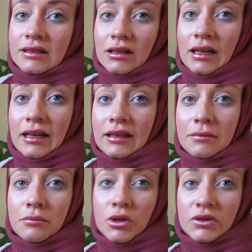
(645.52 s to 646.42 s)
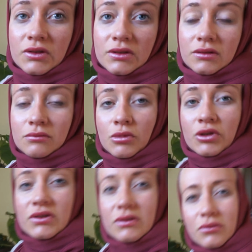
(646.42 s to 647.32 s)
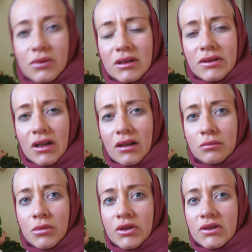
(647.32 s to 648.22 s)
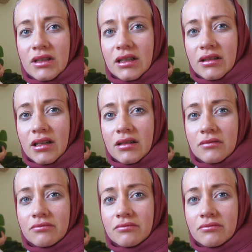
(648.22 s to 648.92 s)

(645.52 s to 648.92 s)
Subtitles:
are like the what is it called, monstera